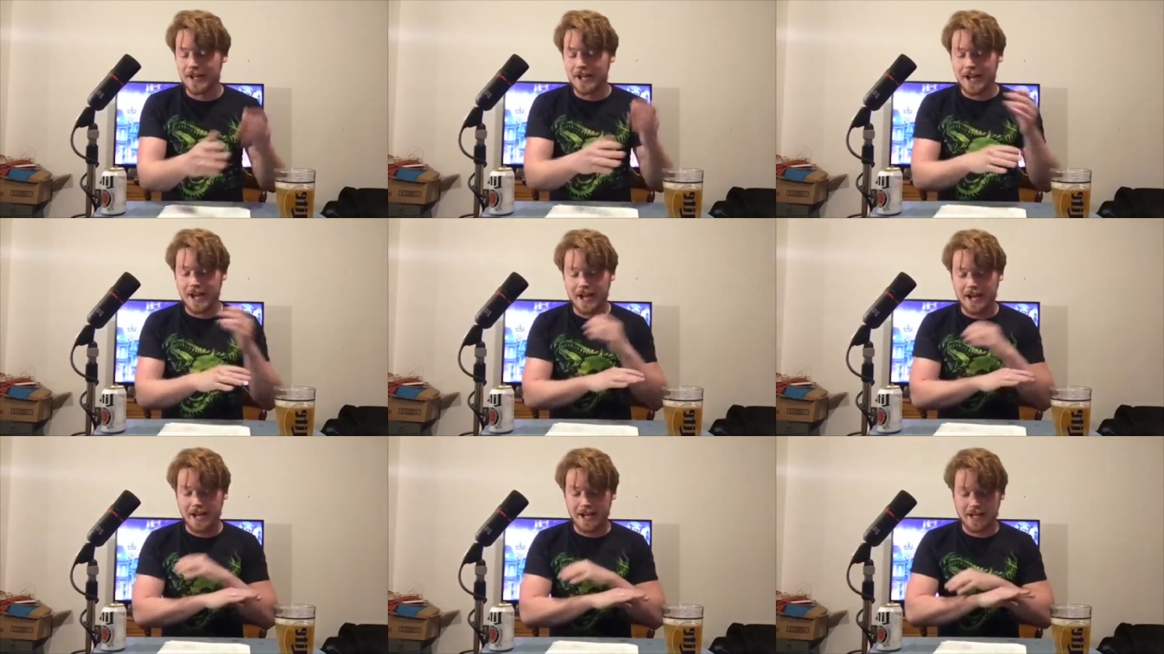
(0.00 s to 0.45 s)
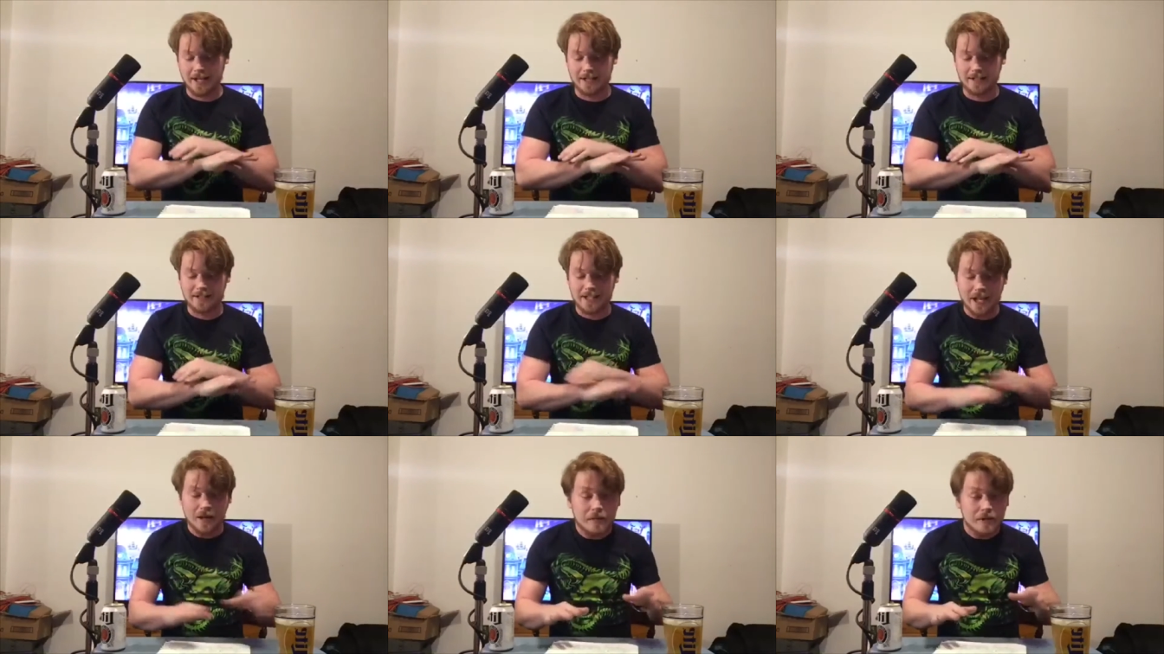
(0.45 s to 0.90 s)
And
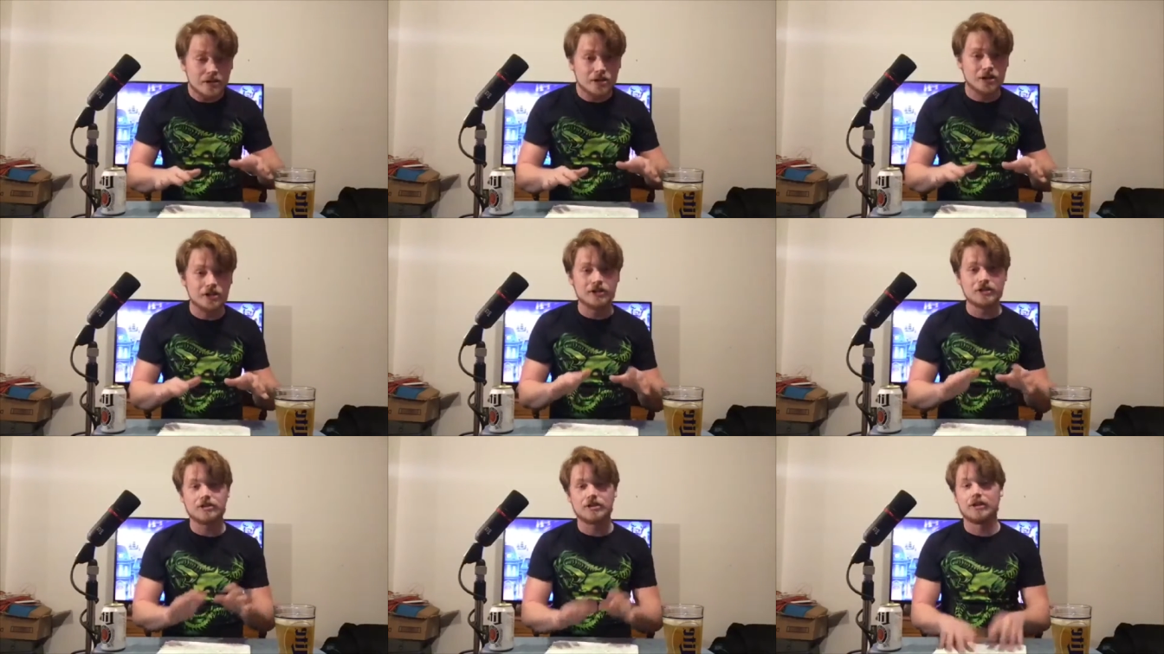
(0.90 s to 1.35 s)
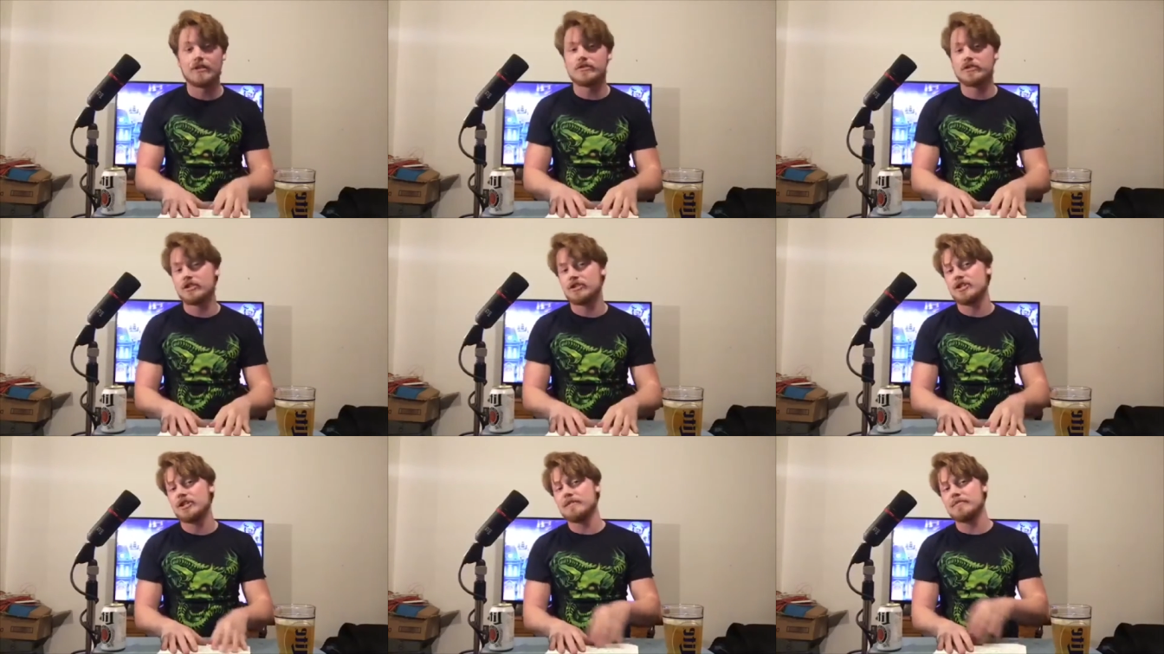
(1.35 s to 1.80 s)
damn it, she deserves it.
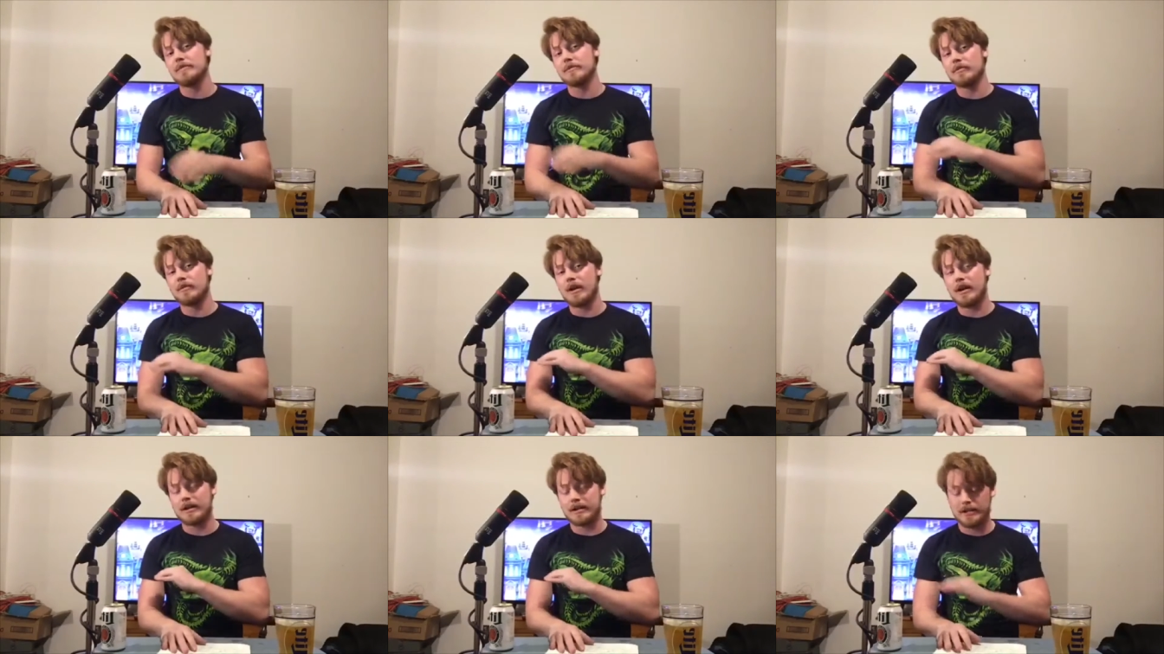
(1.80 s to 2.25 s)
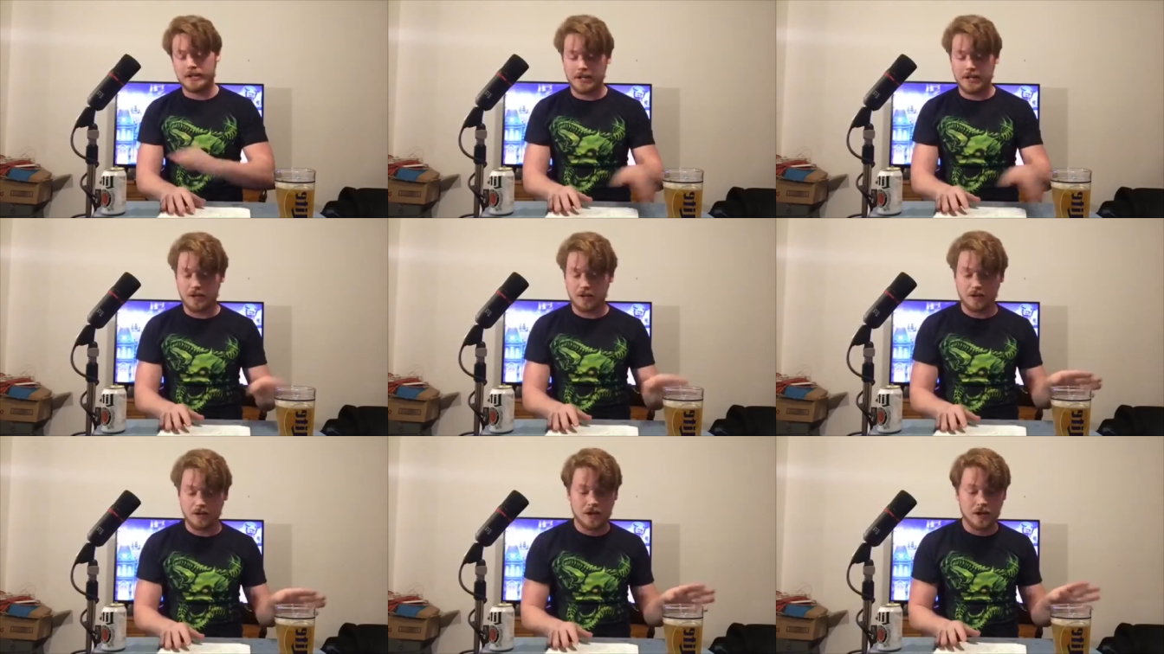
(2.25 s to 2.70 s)
She's been rocking
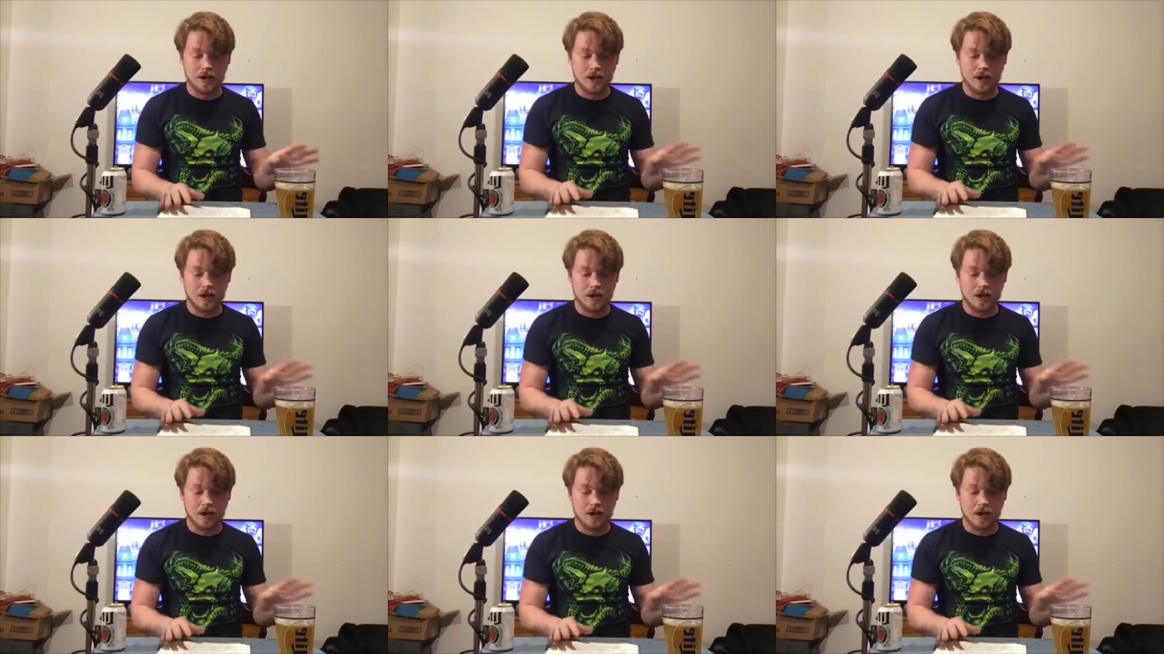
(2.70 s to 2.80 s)
out,